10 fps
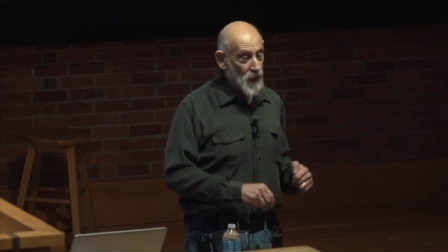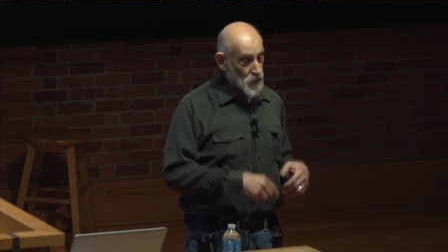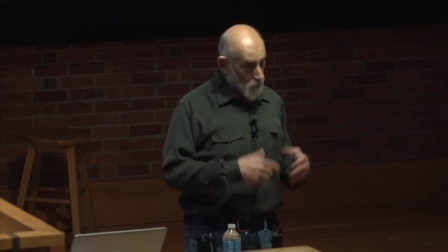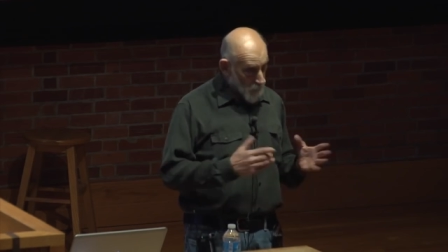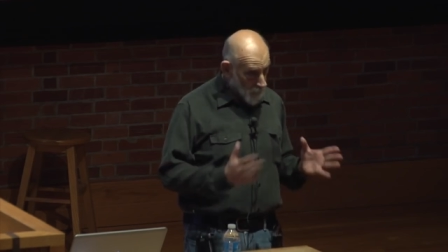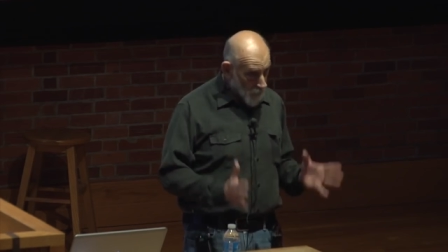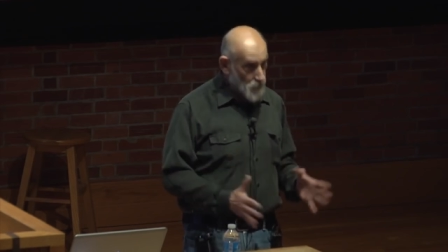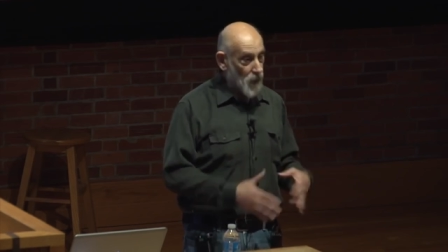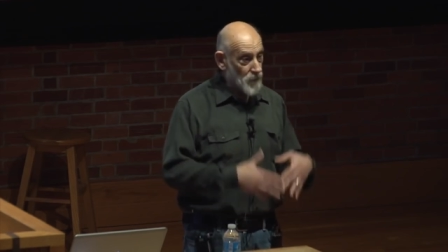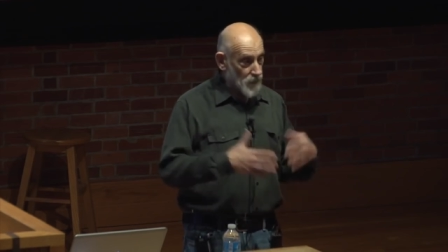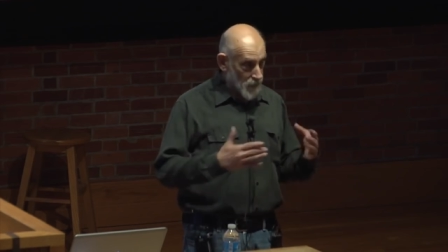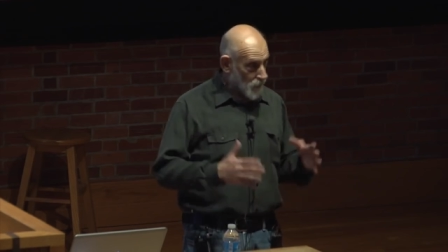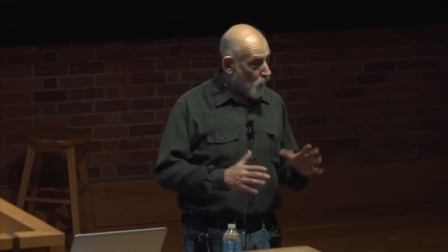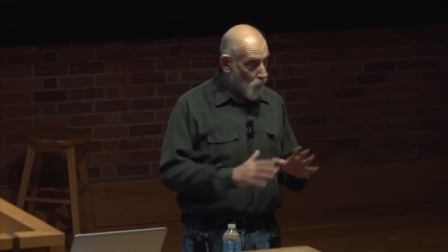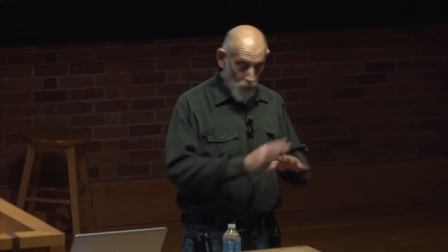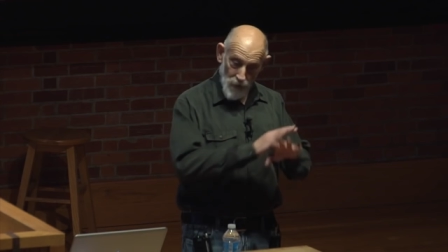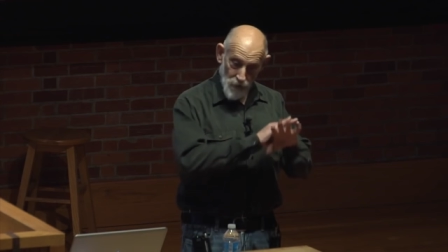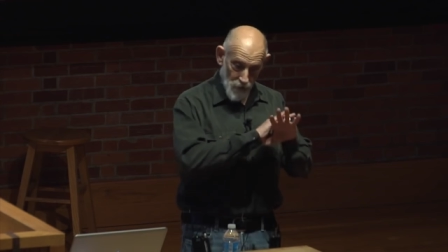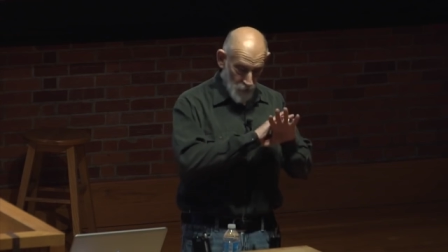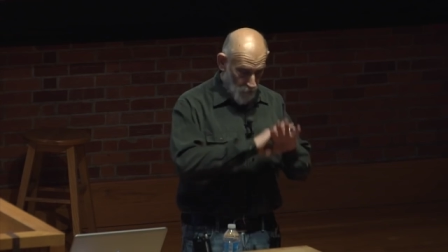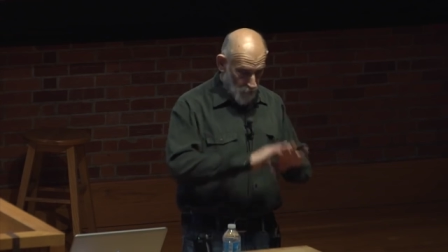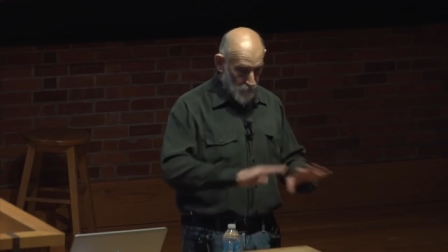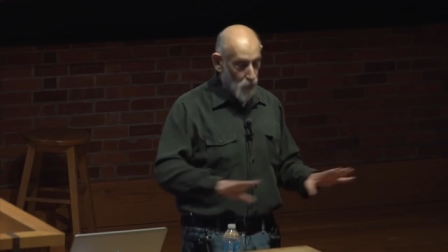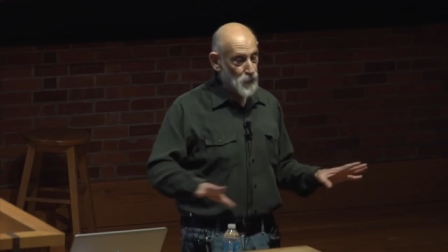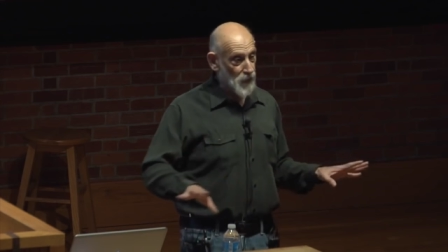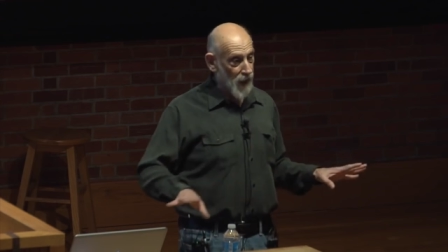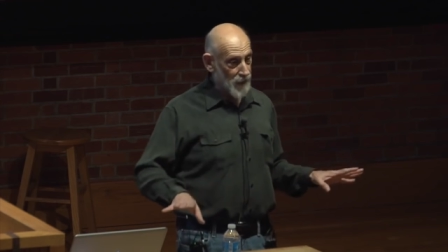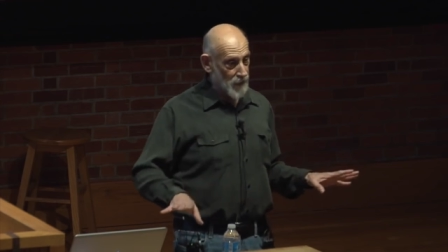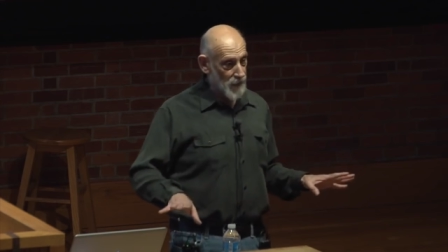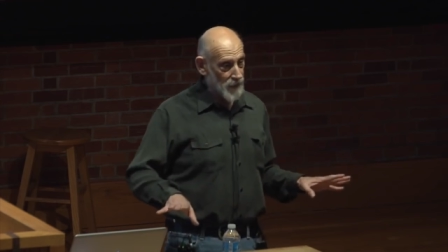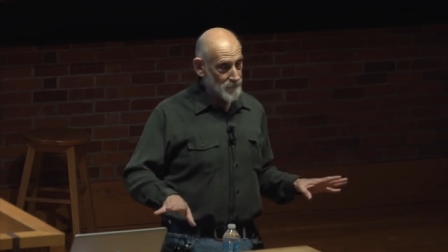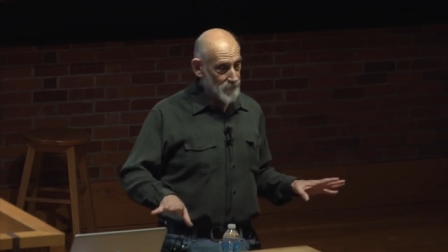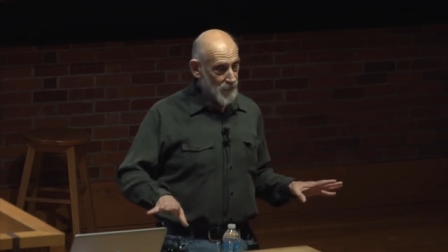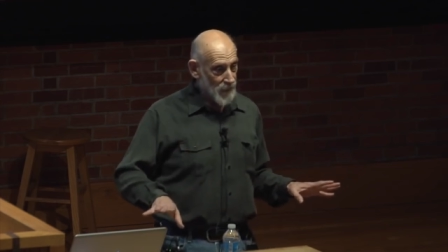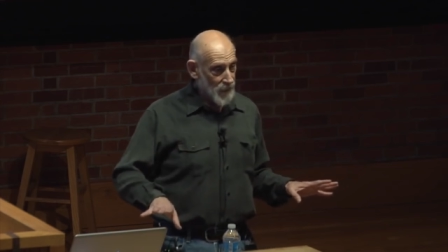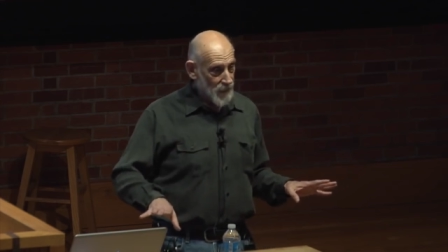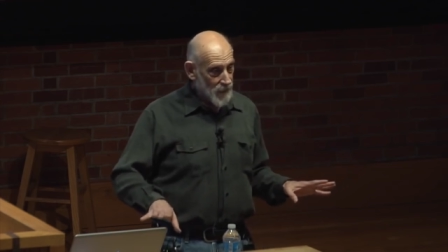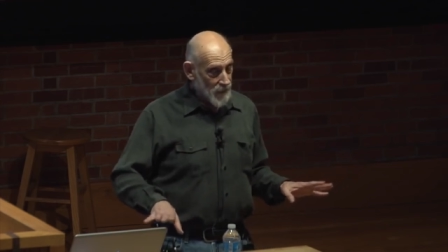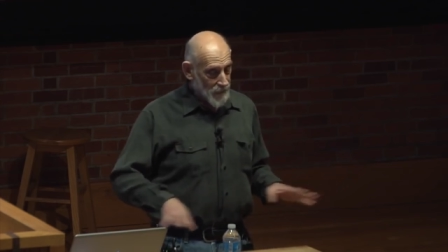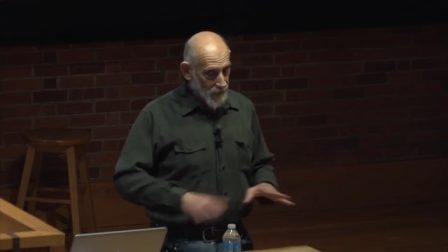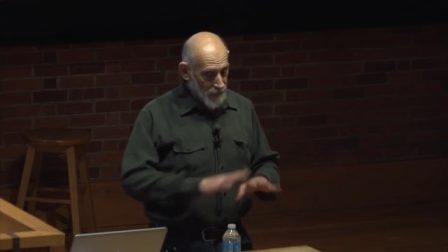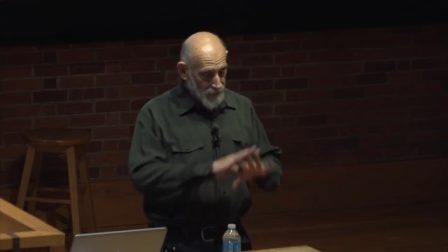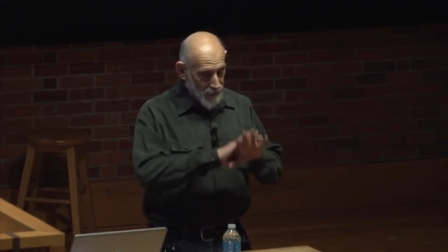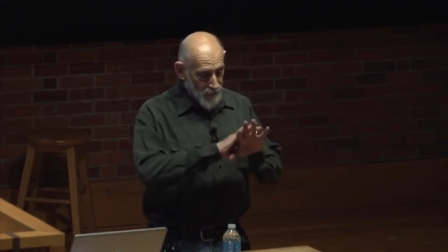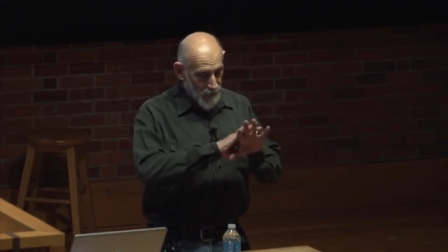So it does come, always this term most likely, the idea